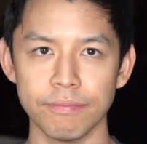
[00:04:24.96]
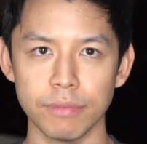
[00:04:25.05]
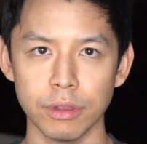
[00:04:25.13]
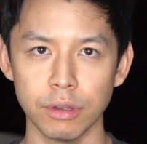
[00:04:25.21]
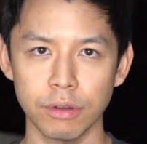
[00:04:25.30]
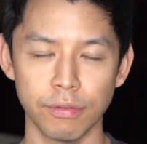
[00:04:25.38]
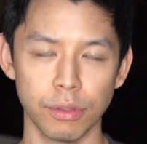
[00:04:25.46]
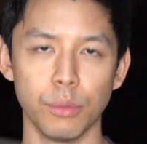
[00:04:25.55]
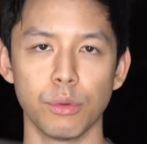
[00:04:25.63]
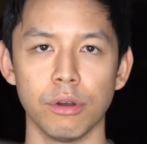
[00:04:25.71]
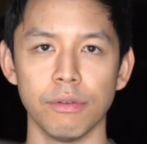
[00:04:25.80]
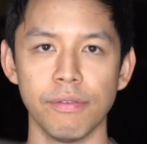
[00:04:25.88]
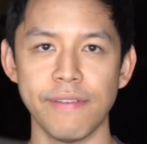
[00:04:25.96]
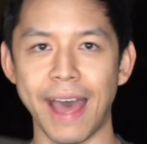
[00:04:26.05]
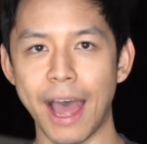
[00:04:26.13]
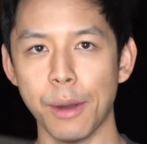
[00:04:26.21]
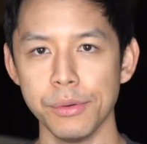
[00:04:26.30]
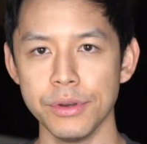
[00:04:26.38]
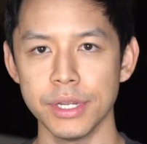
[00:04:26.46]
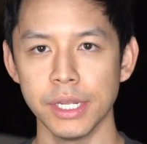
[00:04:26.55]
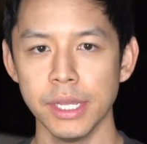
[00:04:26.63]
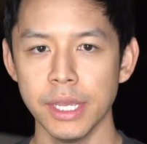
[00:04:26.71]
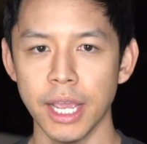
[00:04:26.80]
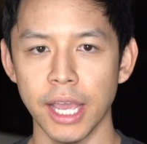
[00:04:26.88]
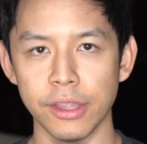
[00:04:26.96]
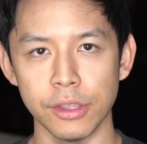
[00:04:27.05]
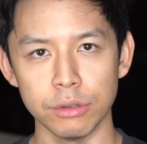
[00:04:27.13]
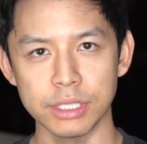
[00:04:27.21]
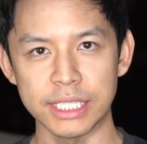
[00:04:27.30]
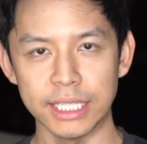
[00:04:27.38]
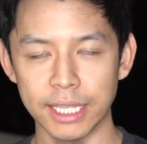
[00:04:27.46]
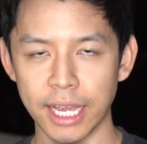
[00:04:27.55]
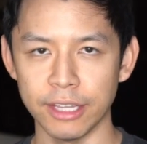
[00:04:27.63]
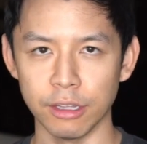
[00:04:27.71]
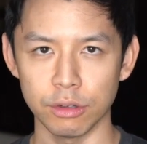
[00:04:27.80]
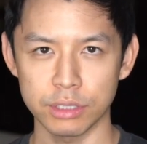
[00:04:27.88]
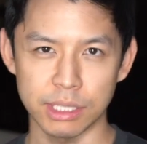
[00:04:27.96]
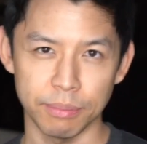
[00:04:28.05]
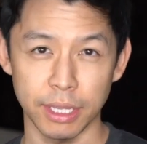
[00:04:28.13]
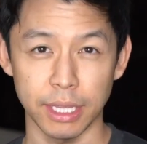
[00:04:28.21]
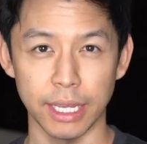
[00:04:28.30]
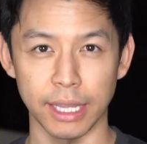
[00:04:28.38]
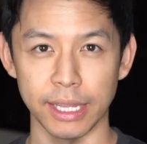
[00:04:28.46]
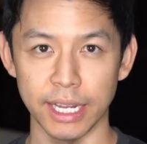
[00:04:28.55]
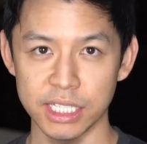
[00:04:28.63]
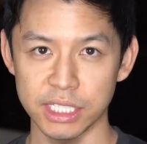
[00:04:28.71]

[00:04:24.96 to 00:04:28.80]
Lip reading: look for the word found, and then you'll see a line that looks something like this: